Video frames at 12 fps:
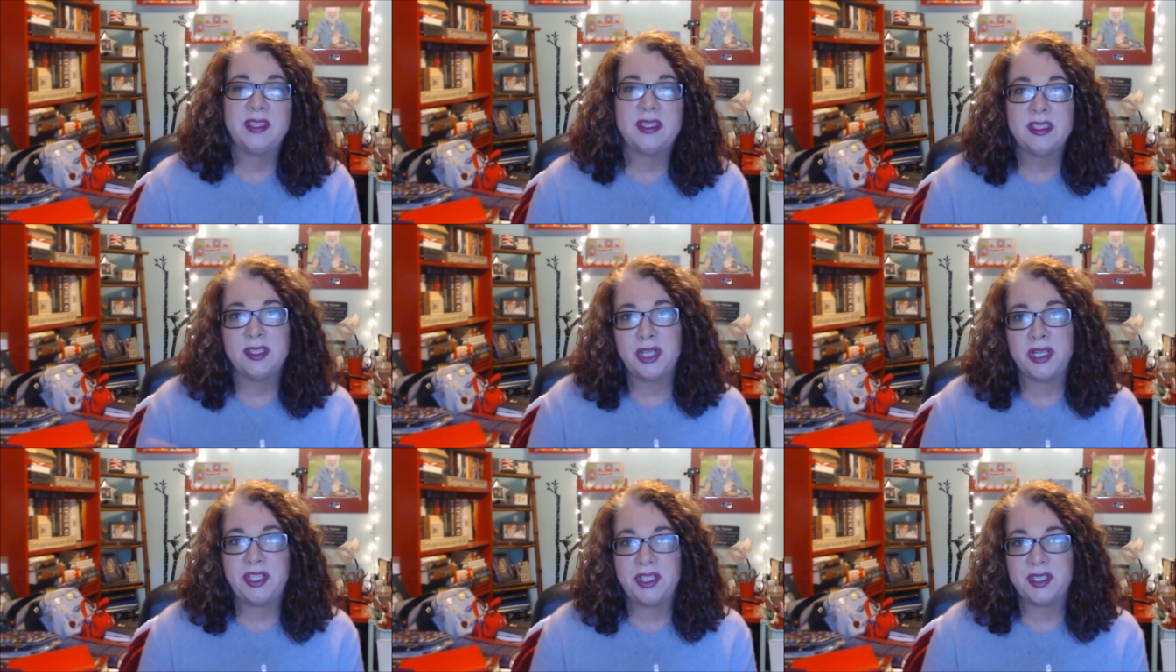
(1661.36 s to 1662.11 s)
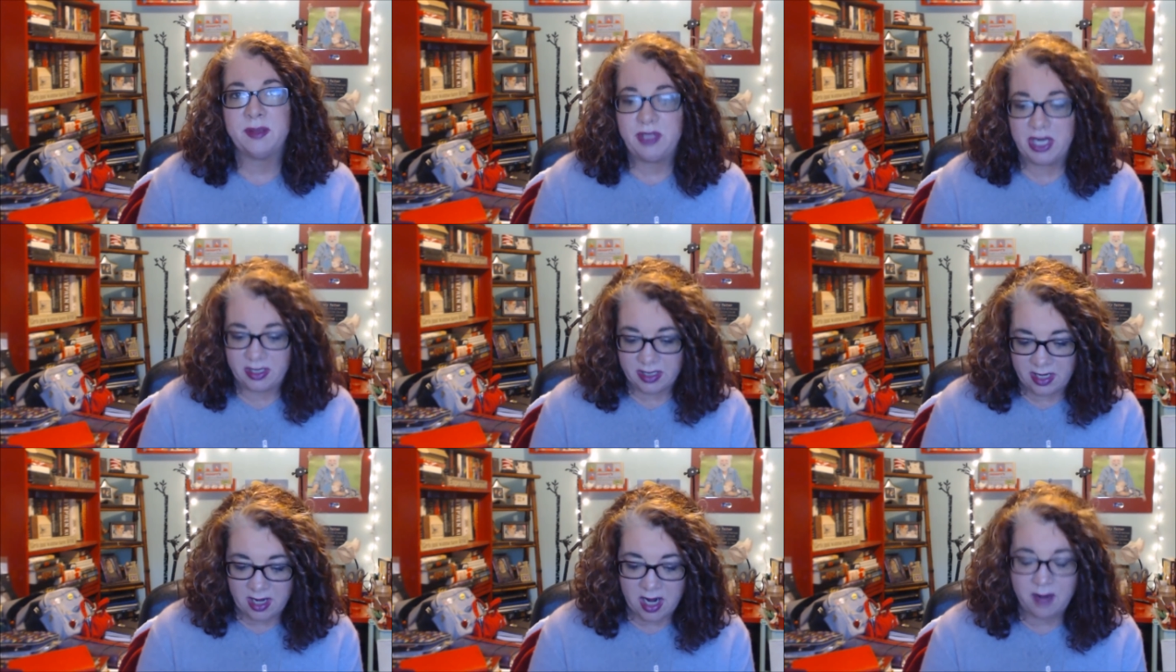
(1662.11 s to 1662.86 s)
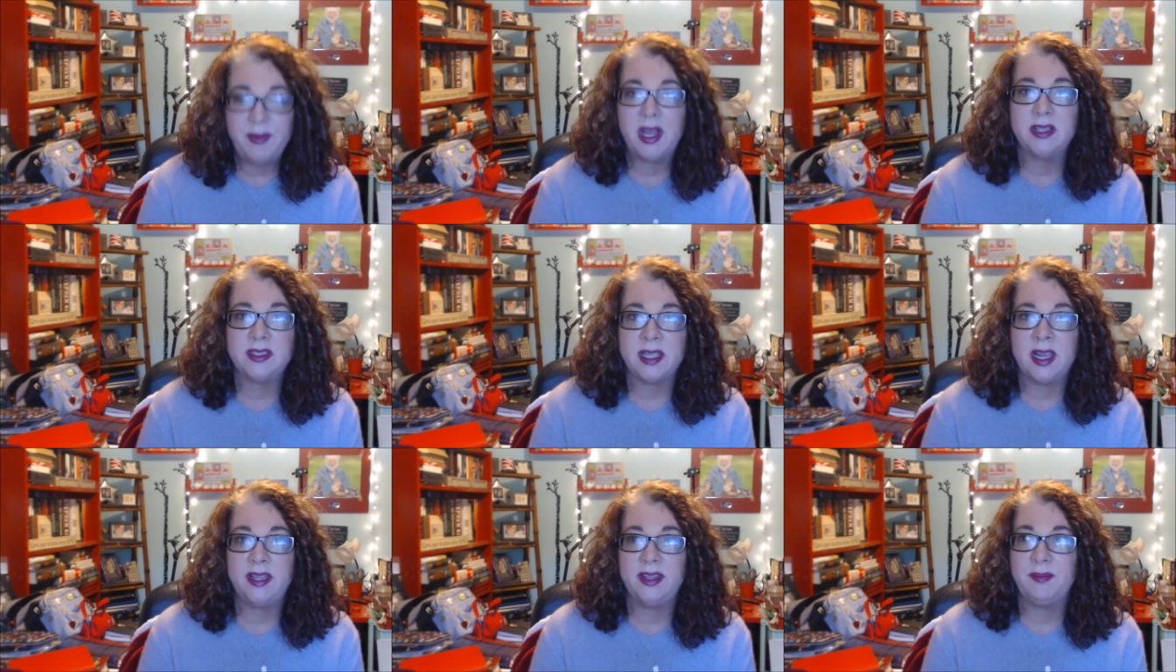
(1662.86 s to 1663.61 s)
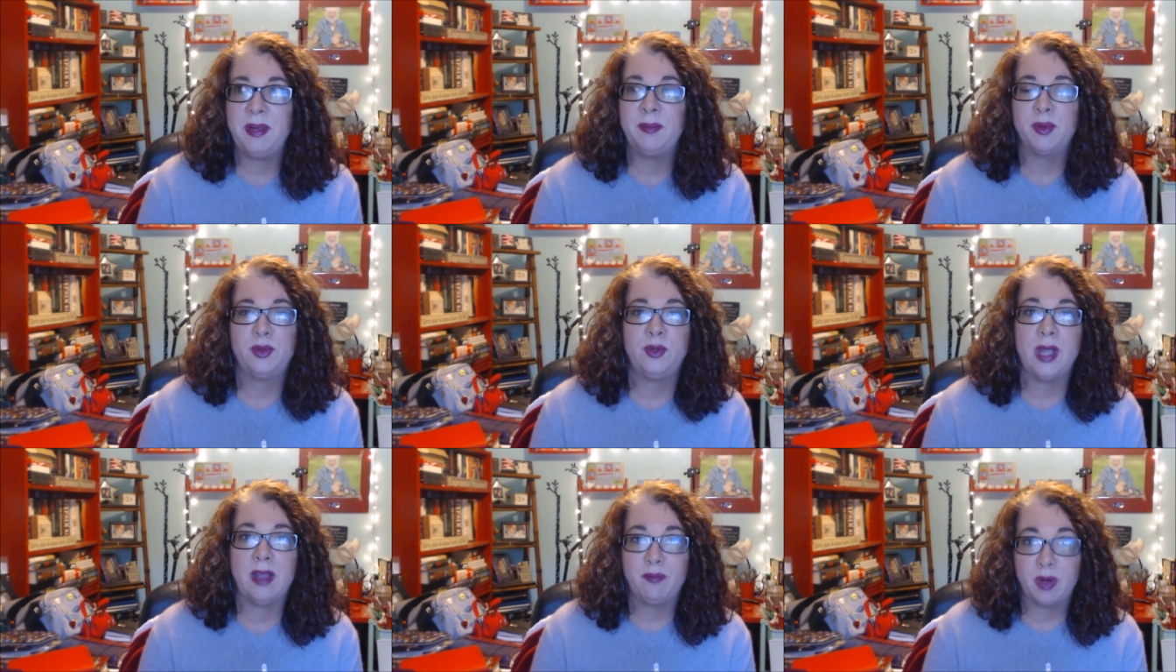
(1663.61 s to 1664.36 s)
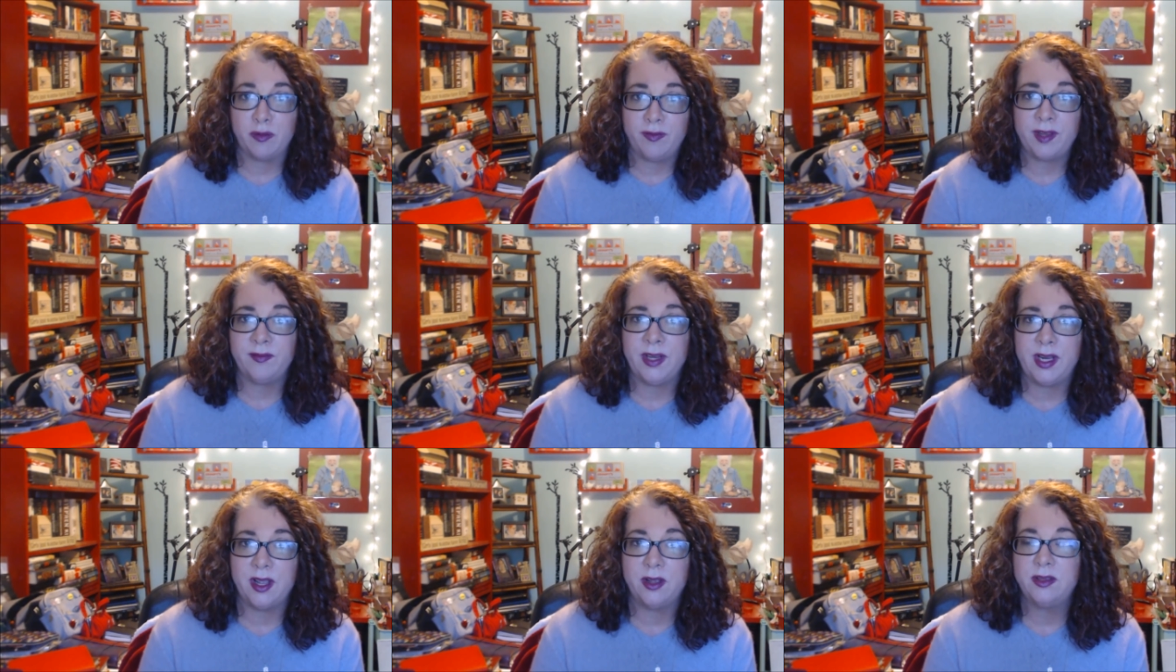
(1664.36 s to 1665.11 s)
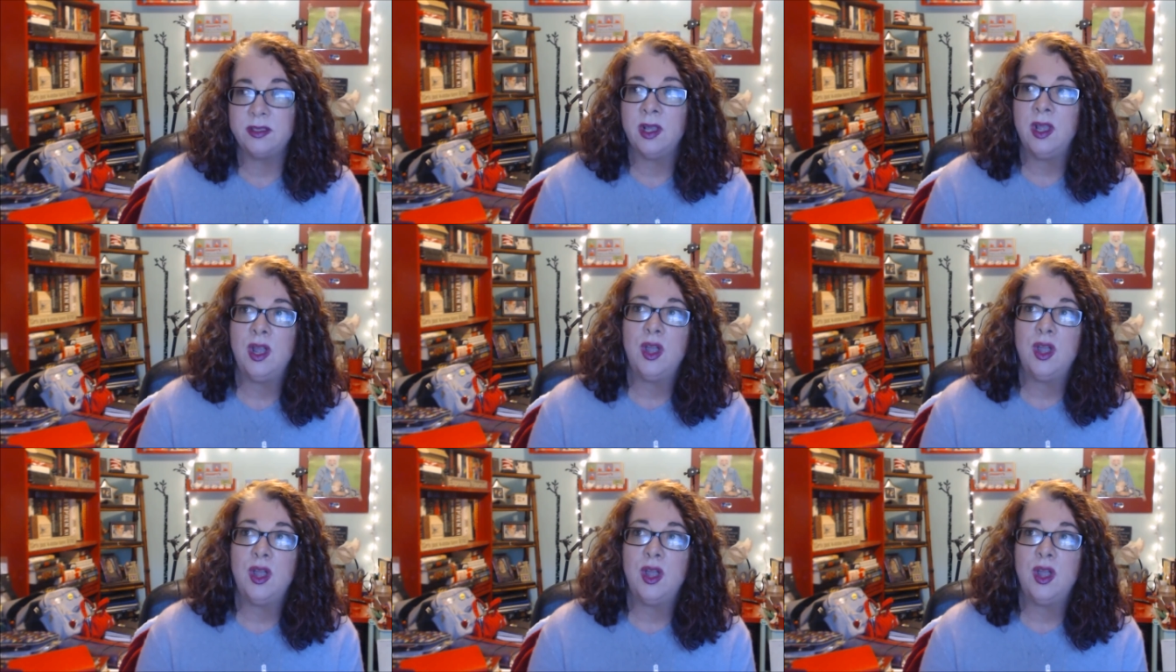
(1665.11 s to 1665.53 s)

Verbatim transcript: this is a touchy subject, and I'm not saying that people who have perfect videos